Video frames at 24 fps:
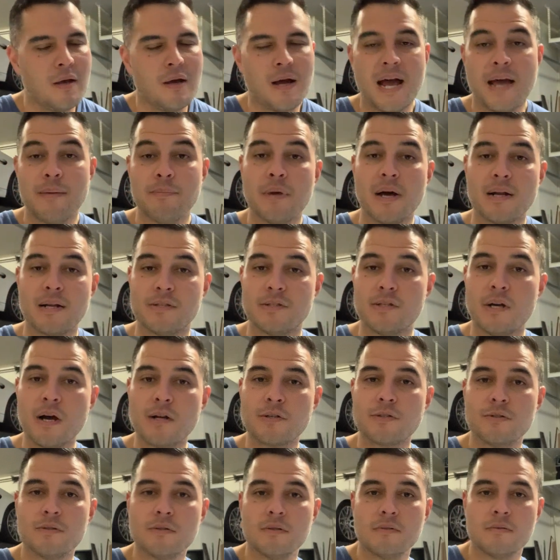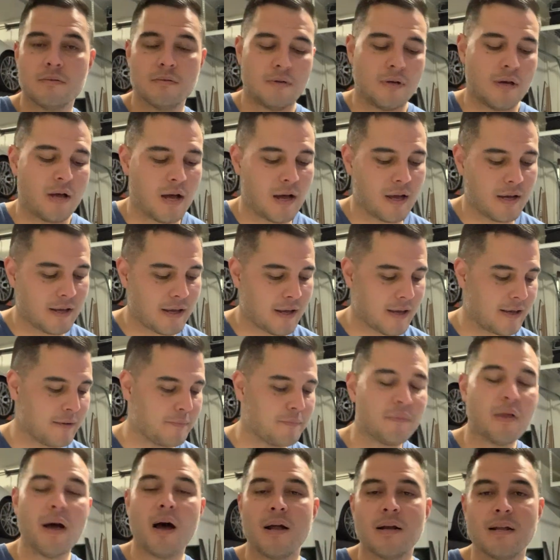I'm not a doctor. I
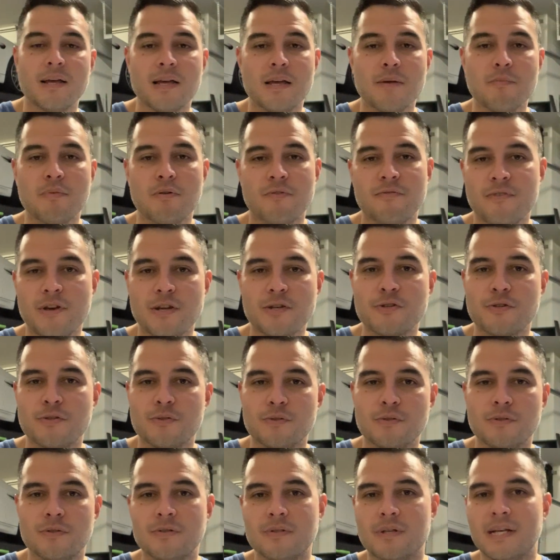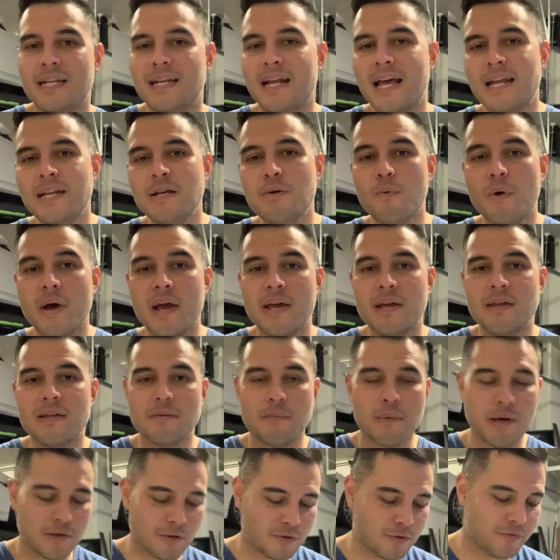am not a professional in any way in the
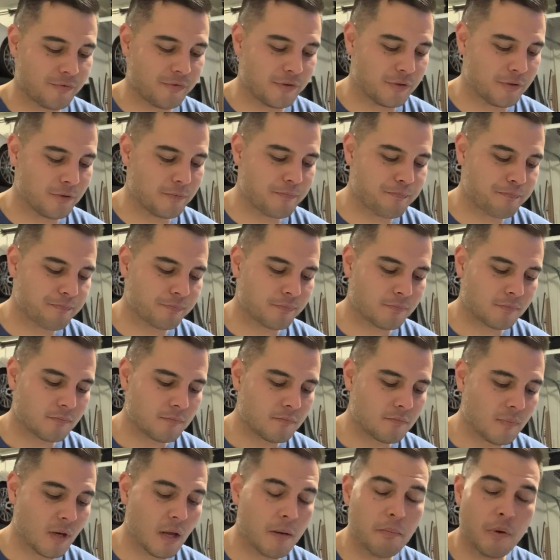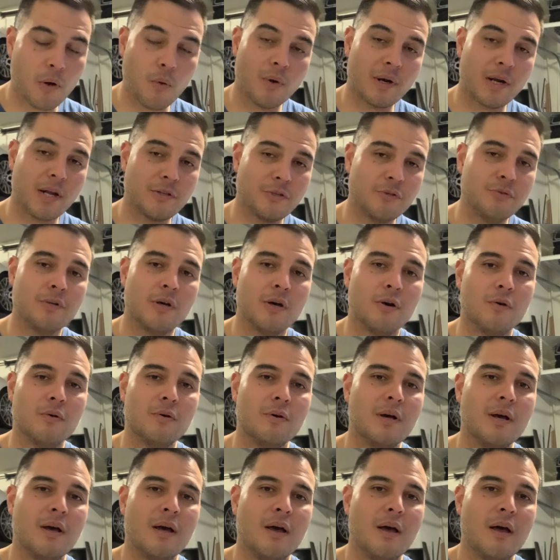medical field. But what I do know
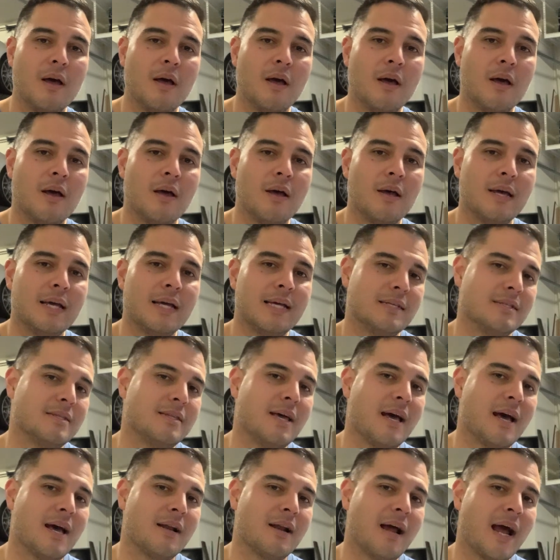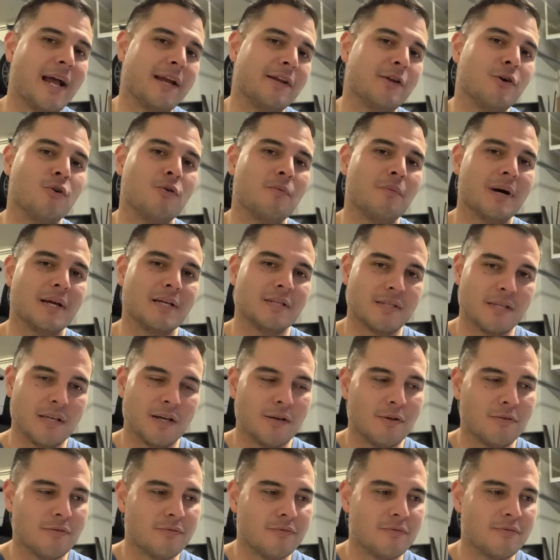is that I know
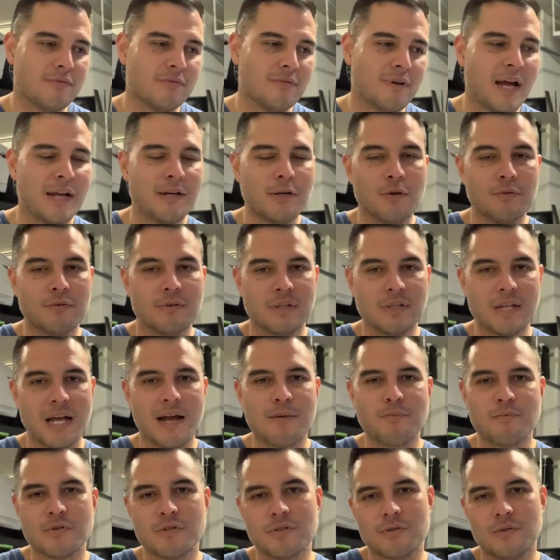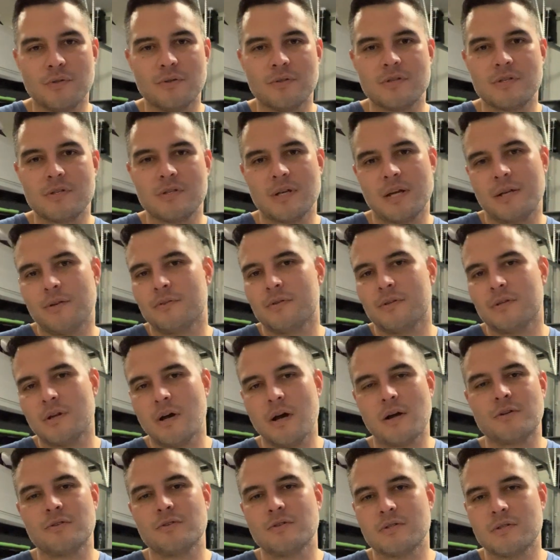myself, I know the lab results, I know the
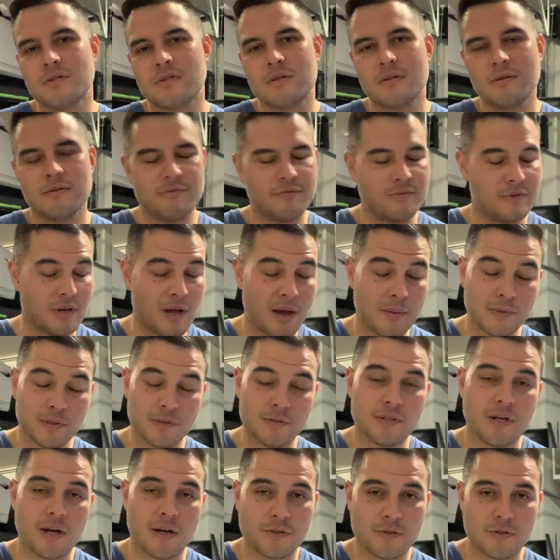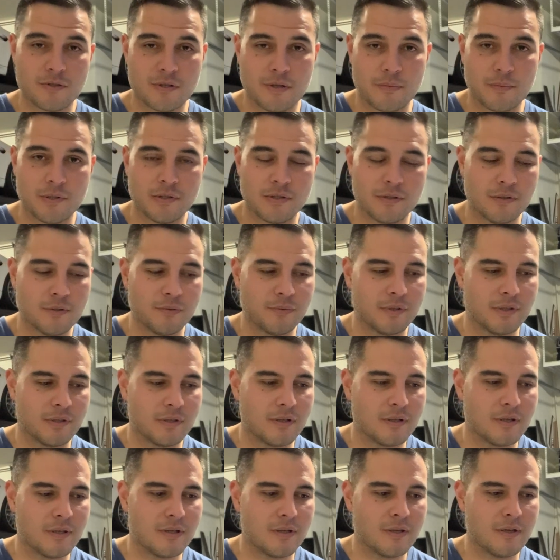doctors, phenomenal doctors I've been dealing with
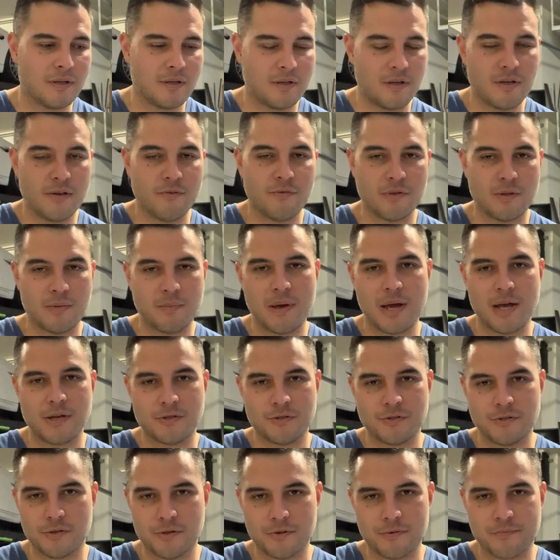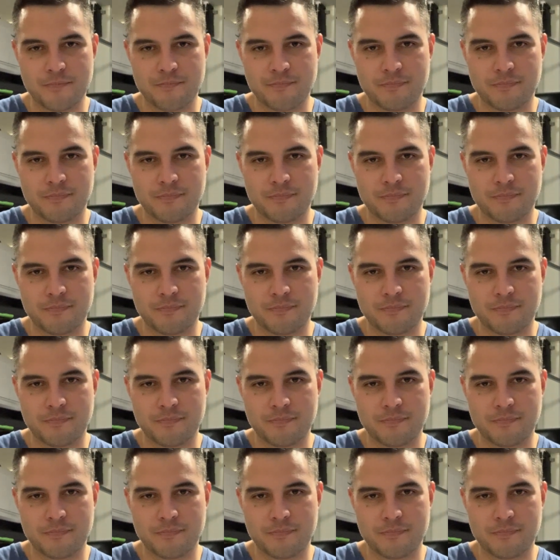for the past year.